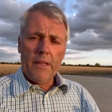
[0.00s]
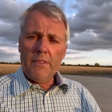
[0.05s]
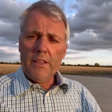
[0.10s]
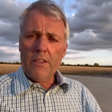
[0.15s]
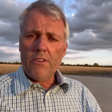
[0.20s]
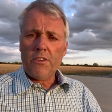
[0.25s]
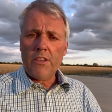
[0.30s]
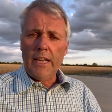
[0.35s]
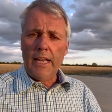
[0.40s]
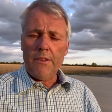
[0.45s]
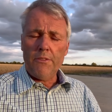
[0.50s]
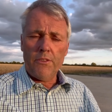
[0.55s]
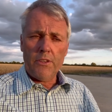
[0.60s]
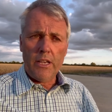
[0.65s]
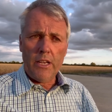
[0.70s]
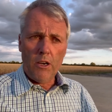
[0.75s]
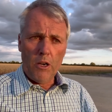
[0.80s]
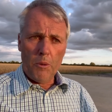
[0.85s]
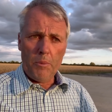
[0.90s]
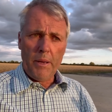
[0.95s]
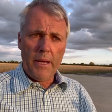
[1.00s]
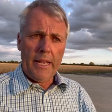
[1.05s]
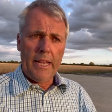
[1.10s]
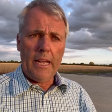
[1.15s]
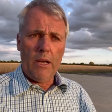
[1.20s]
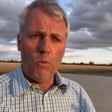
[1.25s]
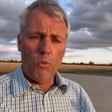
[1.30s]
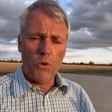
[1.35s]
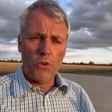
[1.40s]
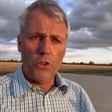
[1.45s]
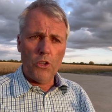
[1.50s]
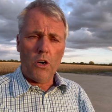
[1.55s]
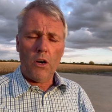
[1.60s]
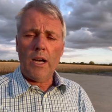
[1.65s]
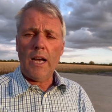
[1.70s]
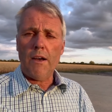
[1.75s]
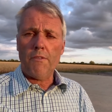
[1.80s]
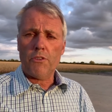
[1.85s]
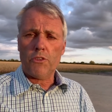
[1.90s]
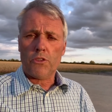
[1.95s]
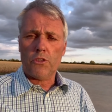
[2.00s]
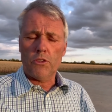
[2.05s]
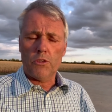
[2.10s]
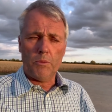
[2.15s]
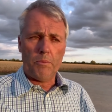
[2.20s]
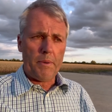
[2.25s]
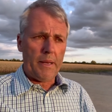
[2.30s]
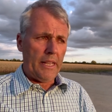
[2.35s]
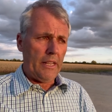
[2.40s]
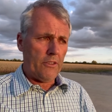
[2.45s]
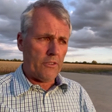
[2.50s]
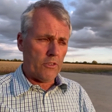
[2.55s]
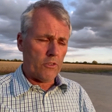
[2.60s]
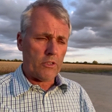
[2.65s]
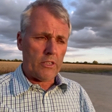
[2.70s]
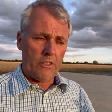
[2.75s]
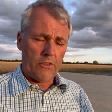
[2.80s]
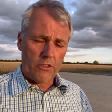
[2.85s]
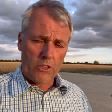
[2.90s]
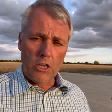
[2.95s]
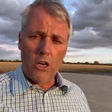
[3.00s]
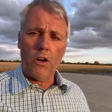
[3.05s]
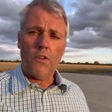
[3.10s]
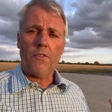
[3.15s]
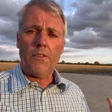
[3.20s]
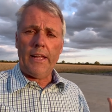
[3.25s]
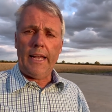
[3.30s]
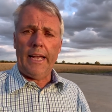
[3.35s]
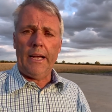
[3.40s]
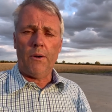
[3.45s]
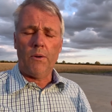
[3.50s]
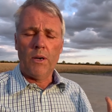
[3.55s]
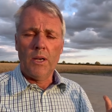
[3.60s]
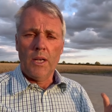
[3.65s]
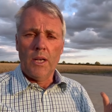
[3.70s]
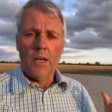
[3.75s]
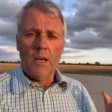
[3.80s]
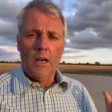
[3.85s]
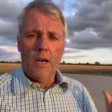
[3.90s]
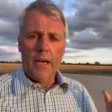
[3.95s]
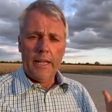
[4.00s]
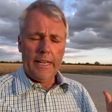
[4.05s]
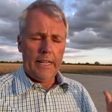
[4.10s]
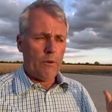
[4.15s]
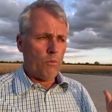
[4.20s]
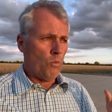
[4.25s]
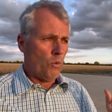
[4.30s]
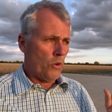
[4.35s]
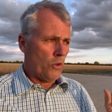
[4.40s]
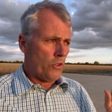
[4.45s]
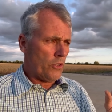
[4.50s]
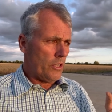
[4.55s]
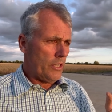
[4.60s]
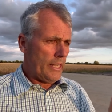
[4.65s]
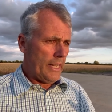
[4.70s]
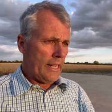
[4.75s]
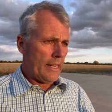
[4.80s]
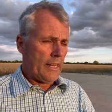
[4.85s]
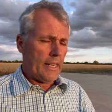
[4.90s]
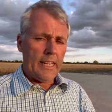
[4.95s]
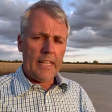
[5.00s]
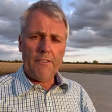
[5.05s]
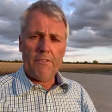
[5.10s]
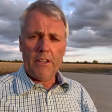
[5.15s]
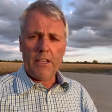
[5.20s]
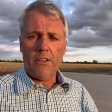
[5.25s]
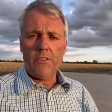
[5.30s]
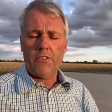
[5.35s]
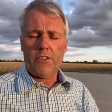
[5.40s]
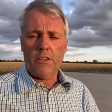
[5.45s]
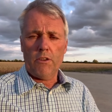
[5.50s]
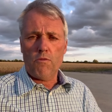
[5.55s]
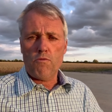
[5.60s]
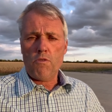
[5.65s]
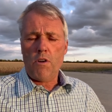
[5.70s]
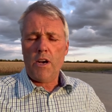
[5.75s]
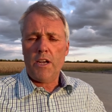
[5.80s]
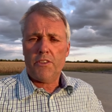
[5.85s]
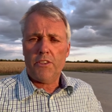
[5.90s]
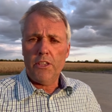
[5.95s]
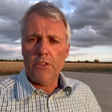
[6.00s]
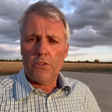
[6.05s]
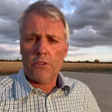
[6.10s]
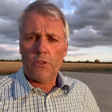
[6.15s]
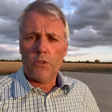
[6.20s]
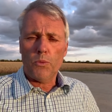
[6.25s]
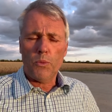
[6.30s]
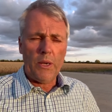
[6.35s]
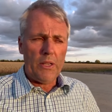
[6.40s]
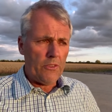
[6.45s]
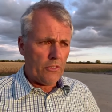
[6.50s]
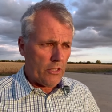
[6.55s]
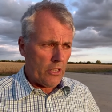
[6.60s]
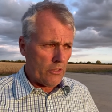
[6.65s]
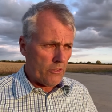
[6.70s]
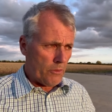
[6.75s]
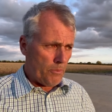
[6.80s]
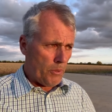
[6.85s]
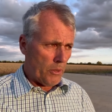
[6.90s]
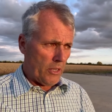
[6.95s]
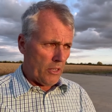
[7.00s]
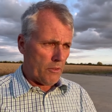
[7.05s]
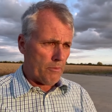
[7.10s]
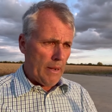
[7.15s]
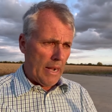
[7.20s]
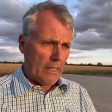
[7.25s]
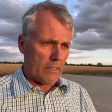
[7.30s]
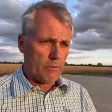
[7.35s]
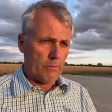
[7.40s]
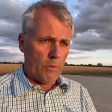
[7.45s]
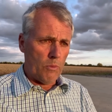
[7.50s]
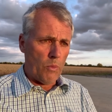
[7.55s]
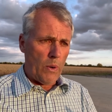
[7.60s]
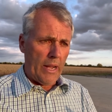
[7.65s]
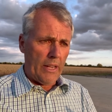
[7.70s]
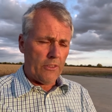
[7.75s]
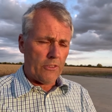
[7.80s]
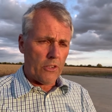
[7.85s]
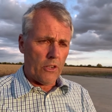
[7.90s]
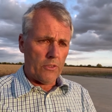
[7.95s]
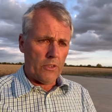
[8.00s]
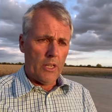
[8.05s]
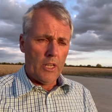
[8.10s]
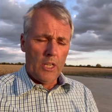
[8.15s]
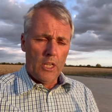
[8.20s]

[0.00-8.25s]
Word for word: this land up here would not have as good a beet as it's got now, and it would need leaving until right into the winter to put its maximum weight on.